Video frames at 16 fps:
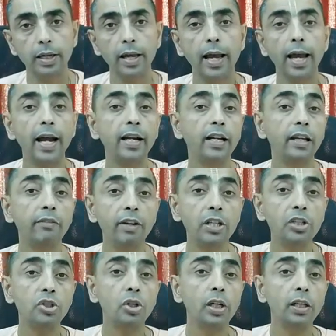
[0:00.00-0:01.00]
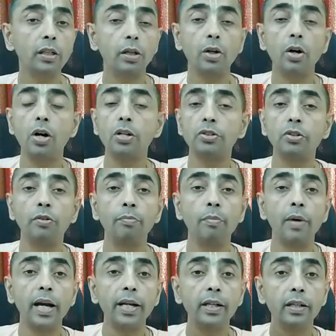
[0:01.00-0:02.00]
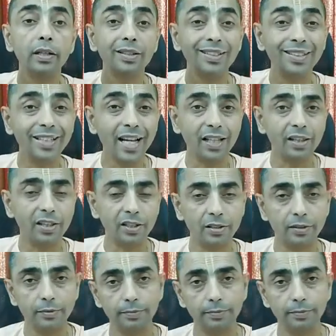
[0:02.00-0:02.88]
and eventually the cause of my death.